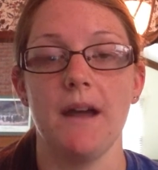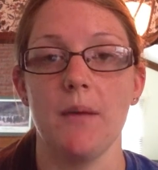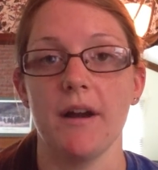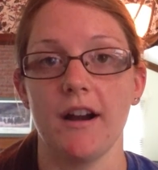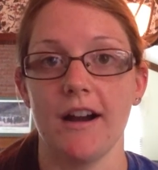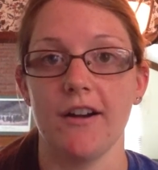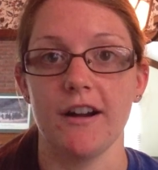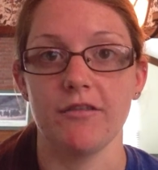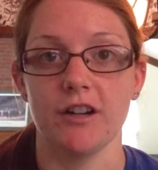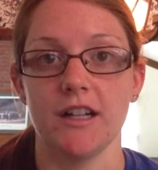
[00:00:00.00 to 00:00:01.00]
a better
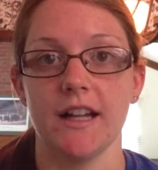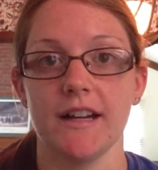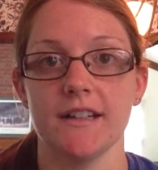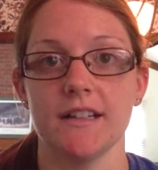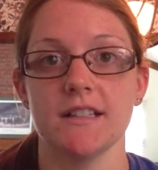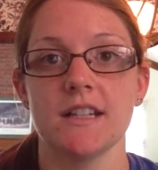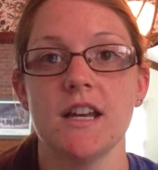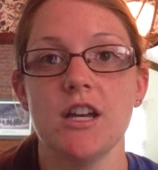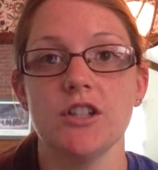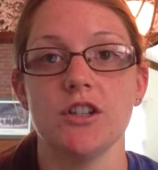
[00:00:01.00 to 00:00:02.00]
area for collectors.
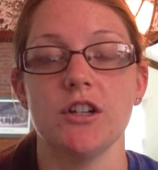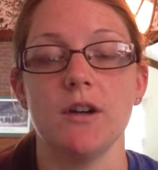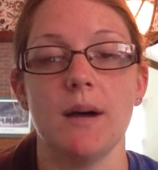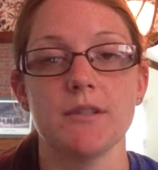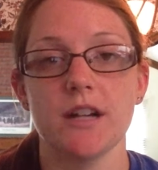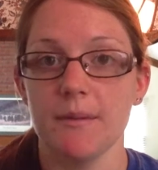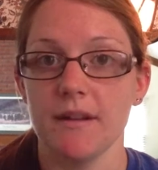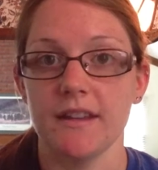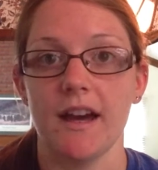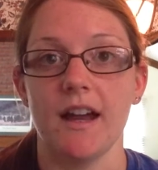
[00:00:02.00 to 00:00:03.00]
So I'm sorry
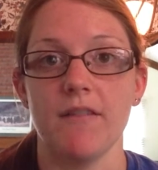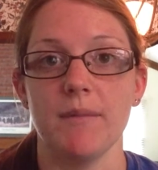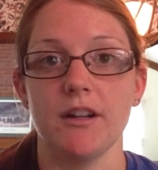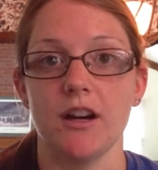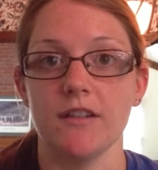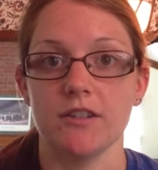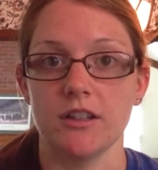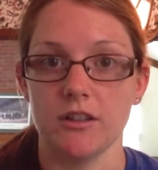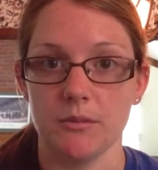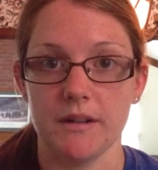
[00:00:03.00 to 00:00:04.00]
about that. I've been gone for a
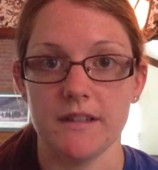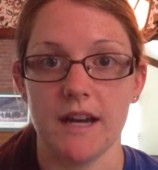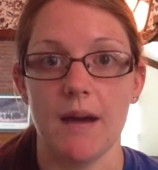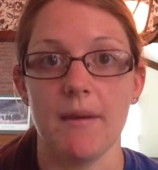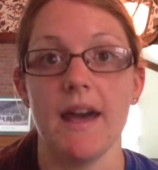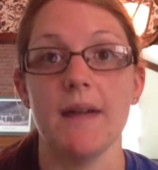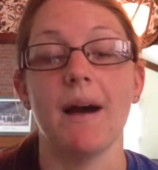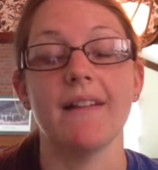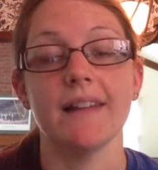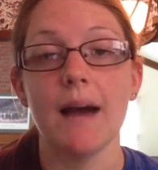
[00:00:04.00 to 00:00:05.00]
little bit of time, and
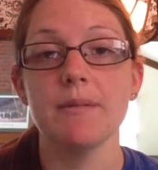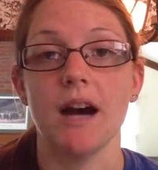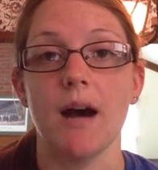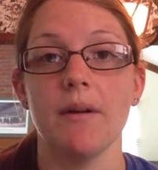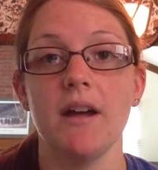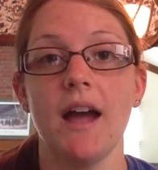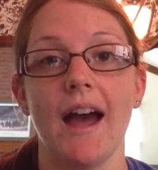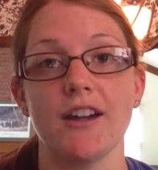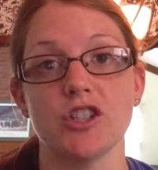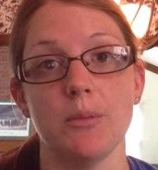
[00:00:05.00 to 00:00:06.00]
my laptop
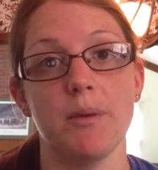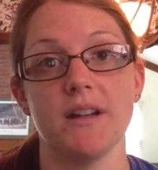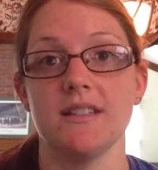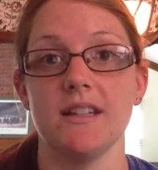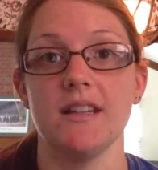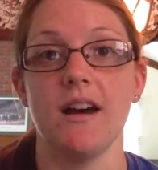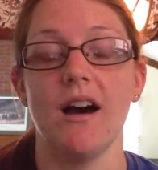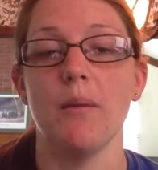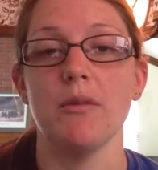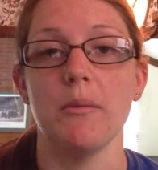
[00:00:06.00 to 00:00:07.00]
actually busted.
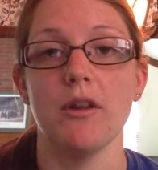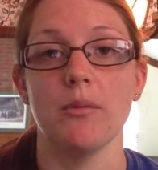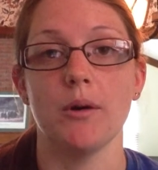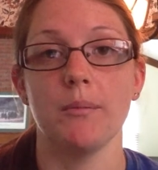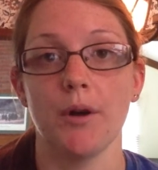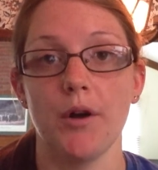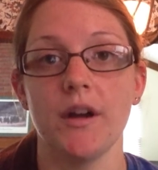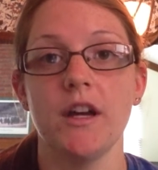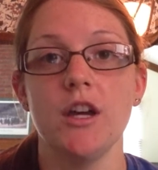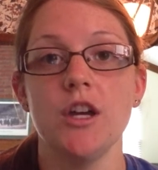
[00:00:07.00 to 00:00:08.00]
The motherboard
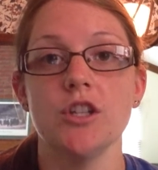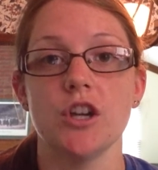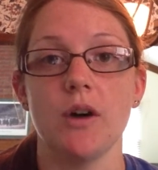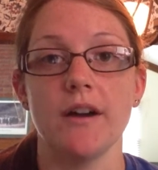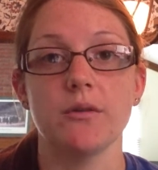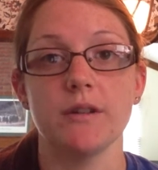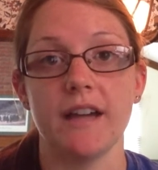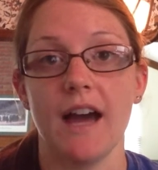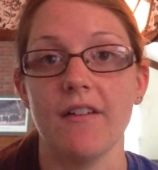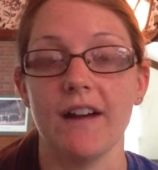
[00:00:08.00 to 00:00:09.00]
broke, so I don't really
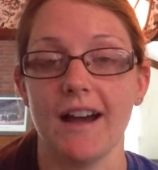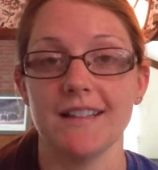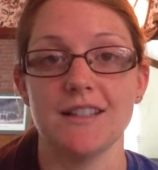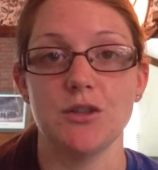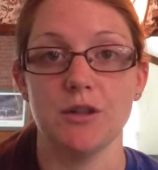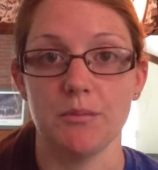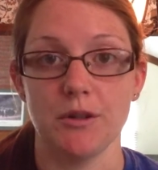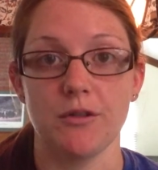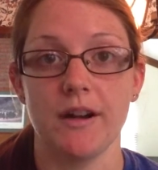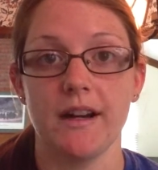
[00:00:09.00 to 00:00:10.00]
have access to a
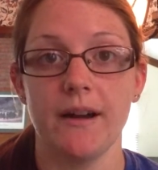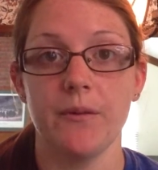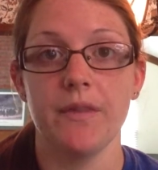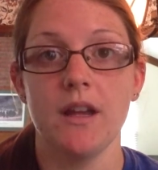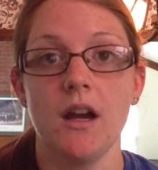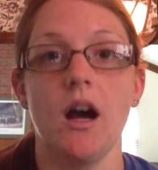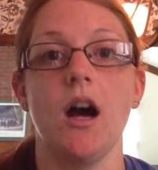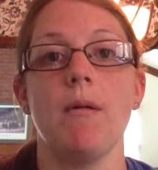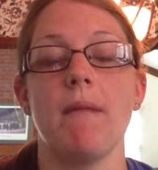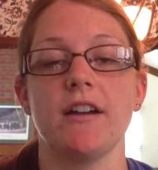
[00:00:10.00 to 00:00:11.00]
computer right now.
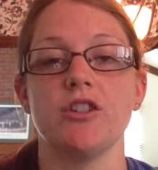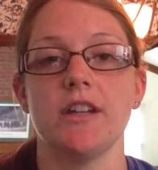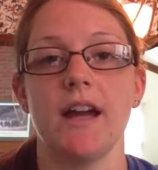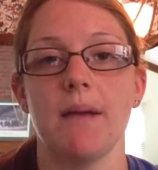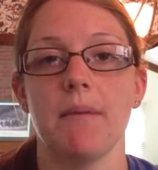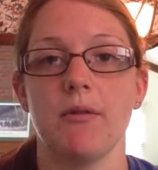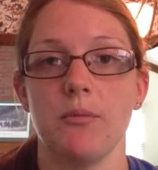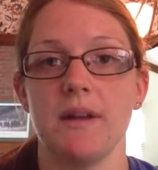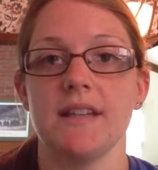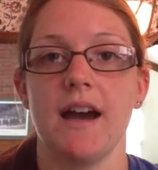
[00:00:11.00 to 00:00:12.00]
I'm actually at my
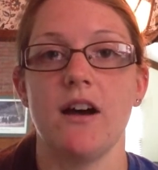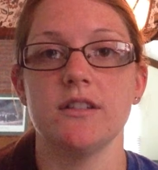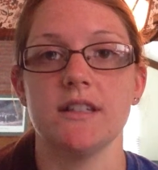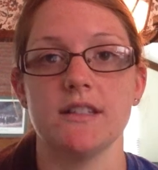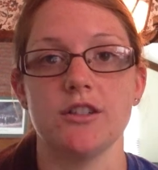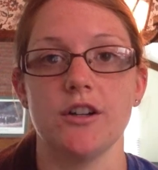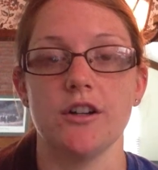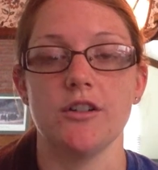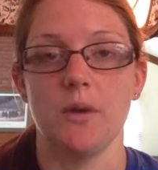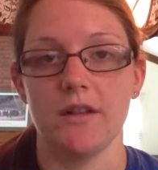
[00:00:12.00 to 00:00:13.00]
roommate's house because it's
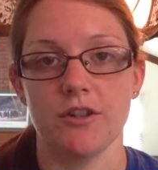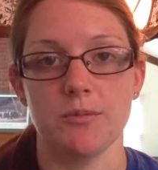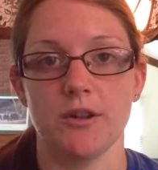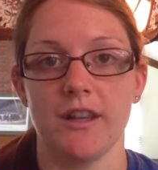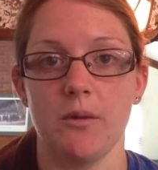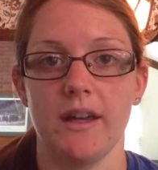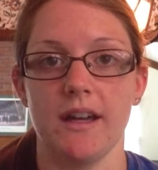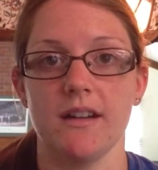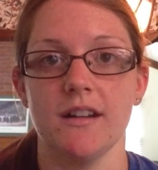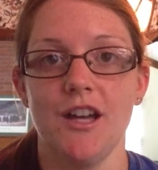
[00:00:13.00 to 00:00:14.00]
her 21st birthday
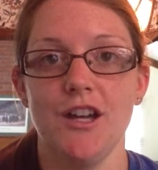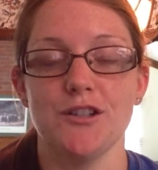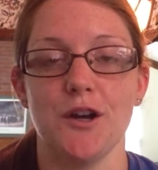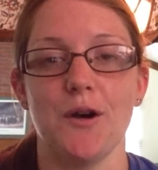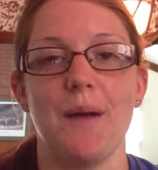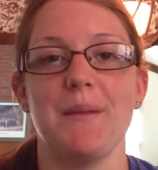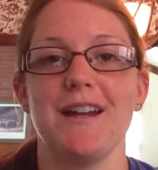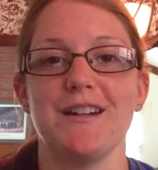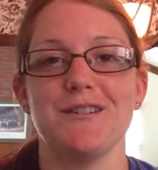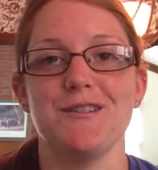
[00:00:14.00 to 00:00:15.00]
weekend, so I
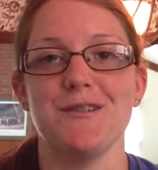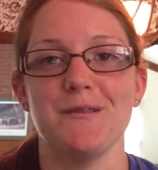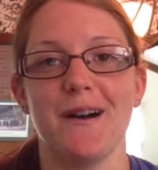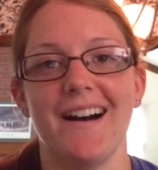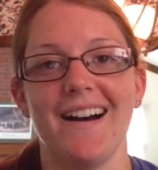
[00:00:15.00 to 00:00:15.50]
managed to